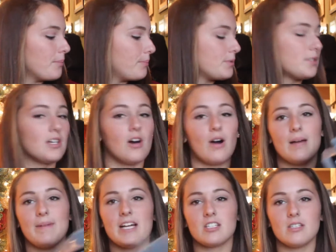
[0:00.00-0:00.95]
So
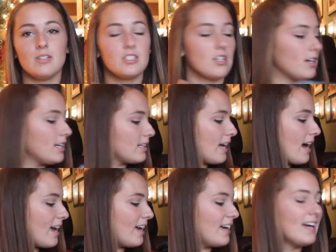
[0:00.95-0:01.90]
I'm actually returning
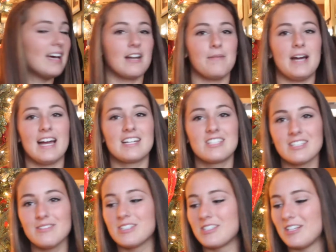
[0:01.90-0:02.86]
that and I'm
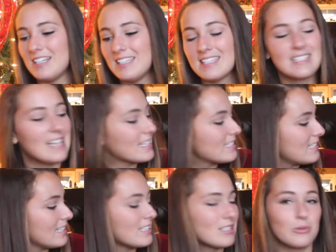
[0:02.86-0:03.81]
actually returning this next
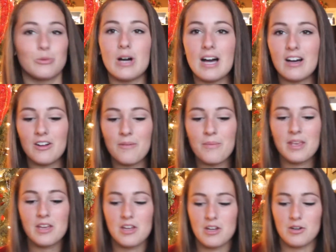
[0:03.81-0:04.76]
thing as well
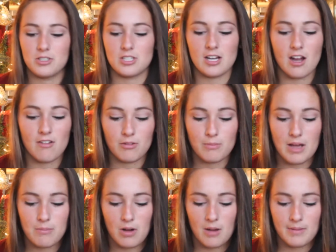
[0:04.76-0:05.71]
which I got from
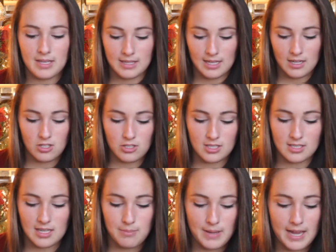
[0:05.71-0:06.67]
my mom and they're
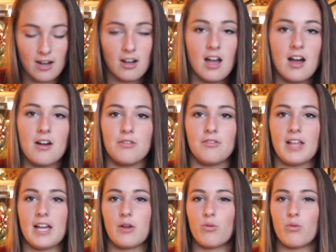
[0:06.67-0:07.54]
just a pair of like